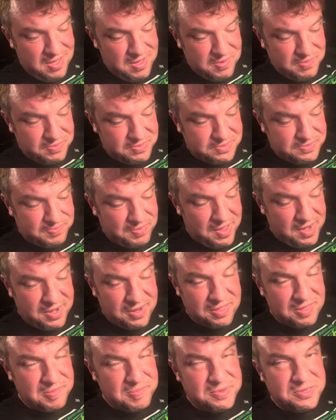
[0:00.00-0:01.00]
was planning to
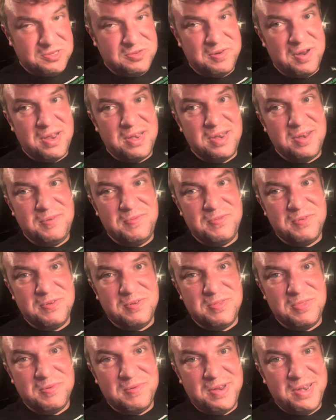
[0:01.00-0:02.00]
leave me stranded for
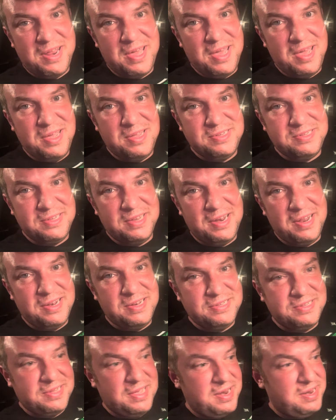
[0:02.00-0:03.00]
3 days. And I
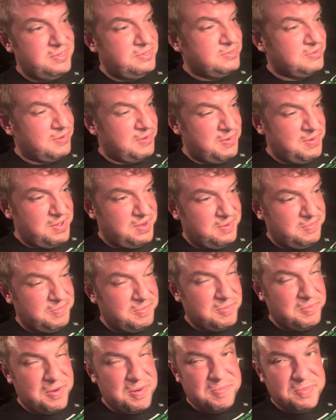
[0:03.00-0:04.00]
decided, screw it,
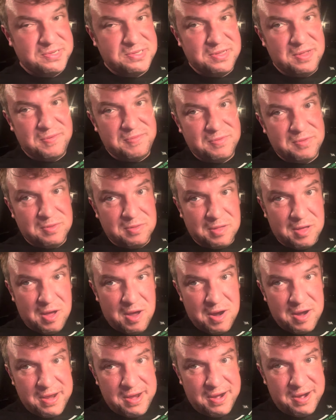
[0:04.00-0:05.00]
and rent myself a little
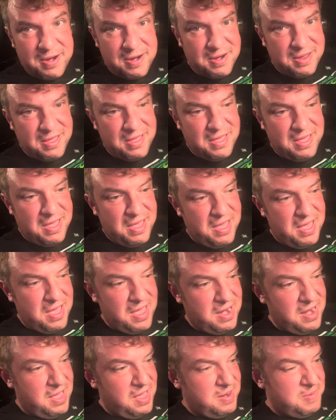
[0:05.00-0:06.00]
car here
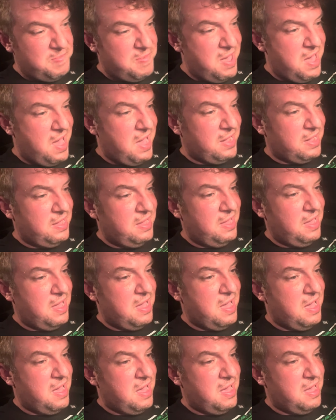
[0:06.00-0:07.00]
and head back
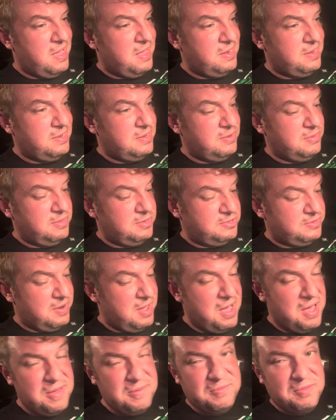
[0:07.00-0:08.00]
and do the
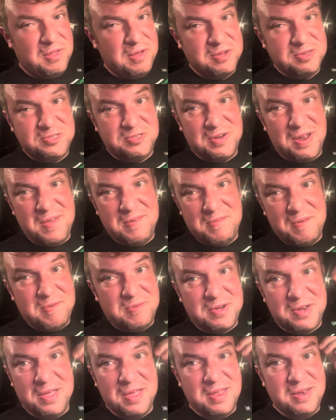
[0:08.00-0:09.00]
drive. Longest drive I've
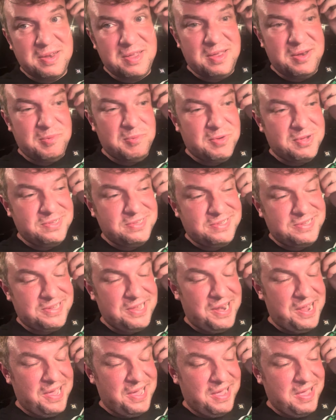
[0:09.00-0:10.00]
ever done in one
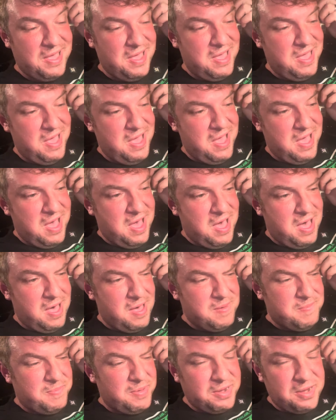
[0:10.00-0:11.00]
sitting.
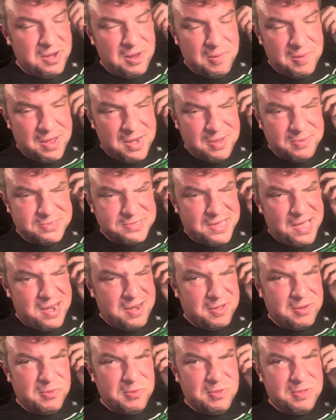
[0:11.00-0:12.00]
But you know what? It was kind
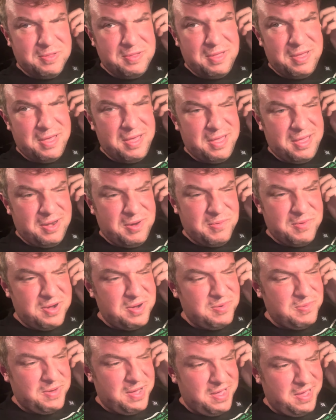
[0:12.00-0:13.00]
of cool in a
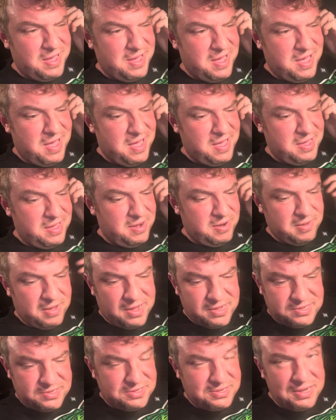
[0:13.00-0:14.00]
weird way. You know,
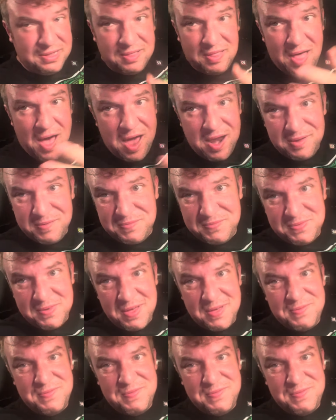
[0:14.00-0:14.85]
got to see a lot of